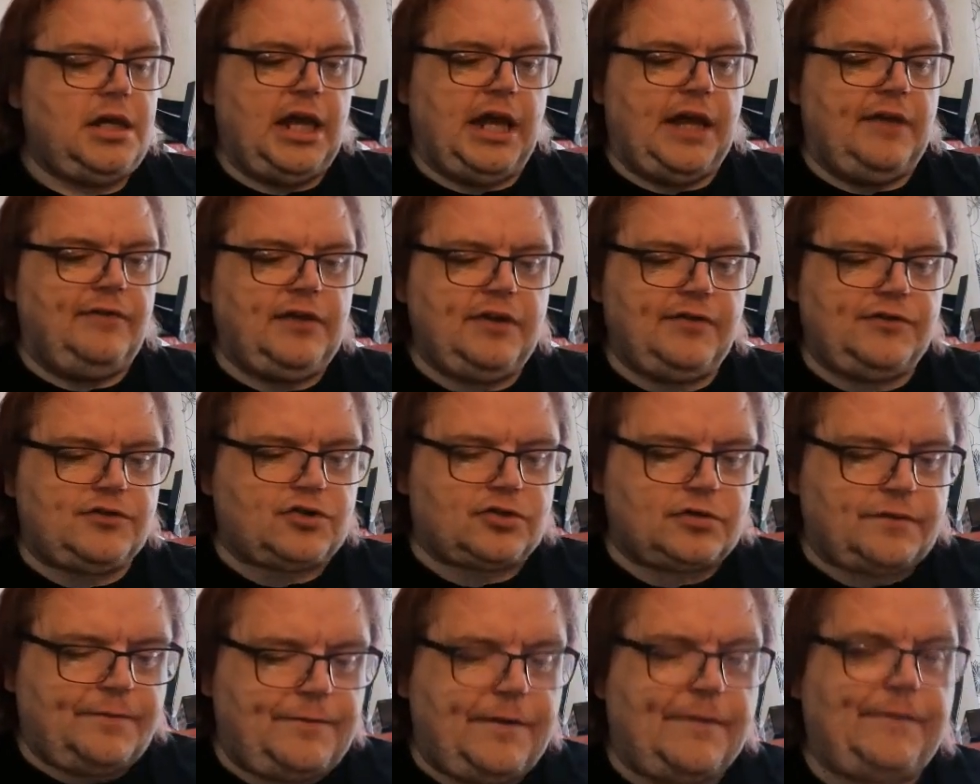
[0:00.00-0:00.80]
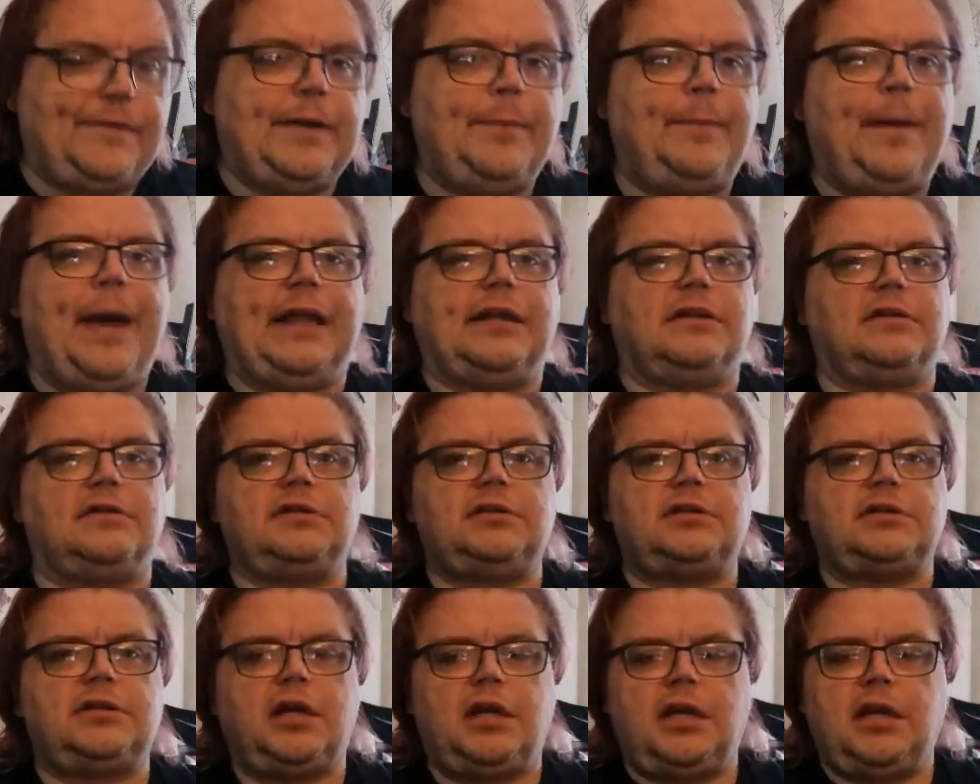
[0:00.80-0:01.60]
even if it's just 50
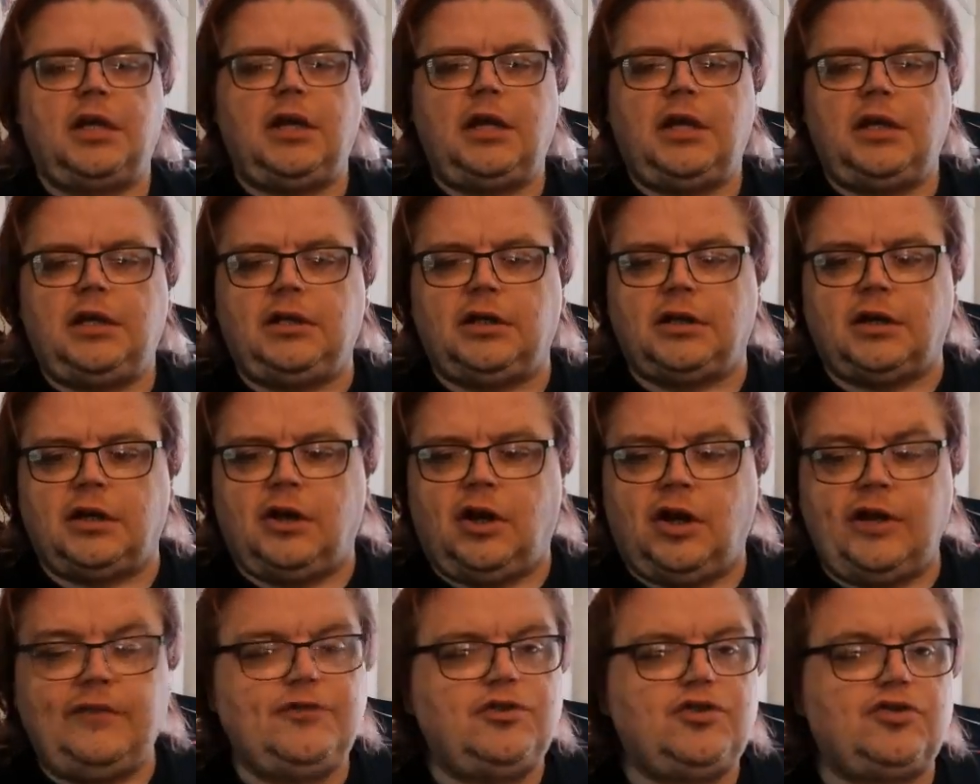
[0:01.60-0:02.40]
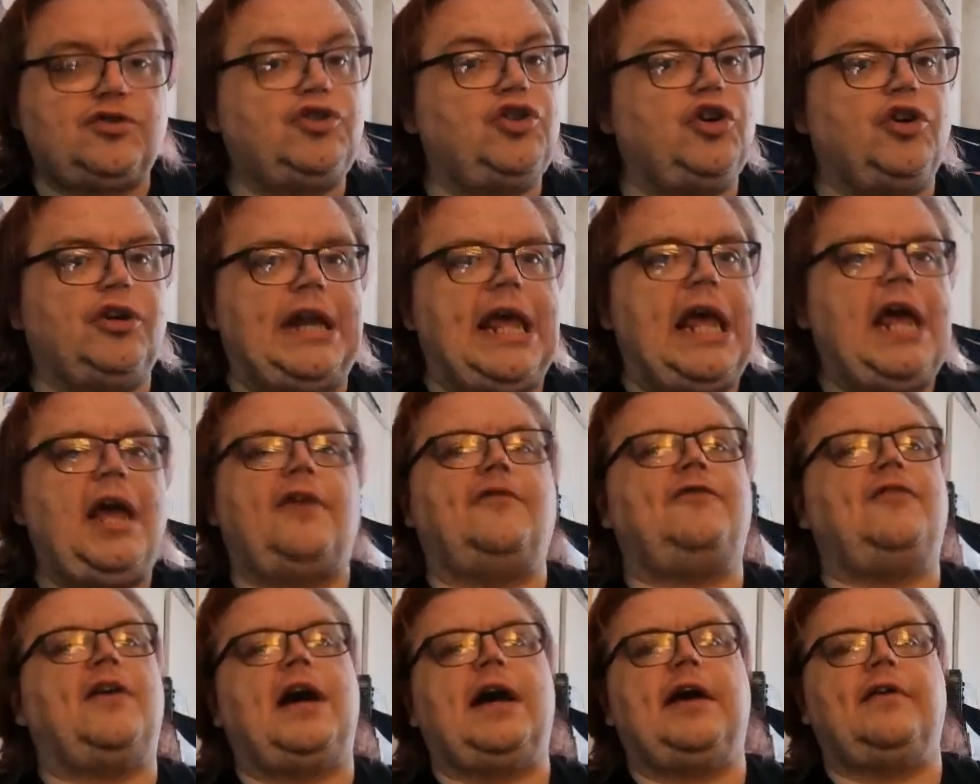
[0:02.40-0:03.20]
pence, or even just donate
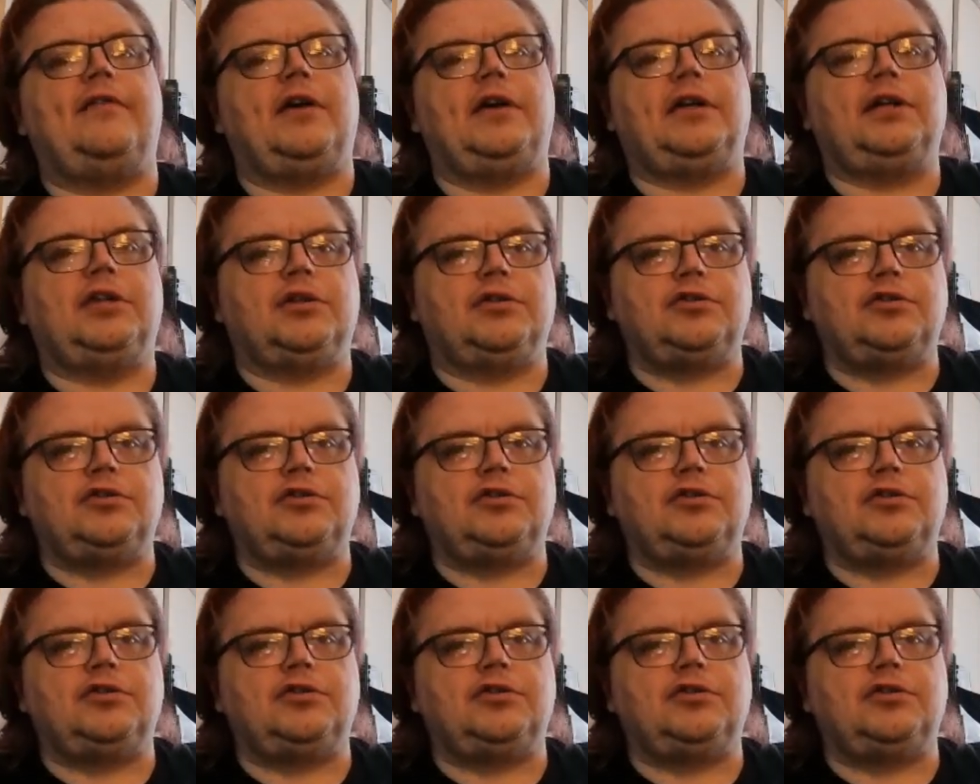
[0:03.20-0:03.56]
a fiver,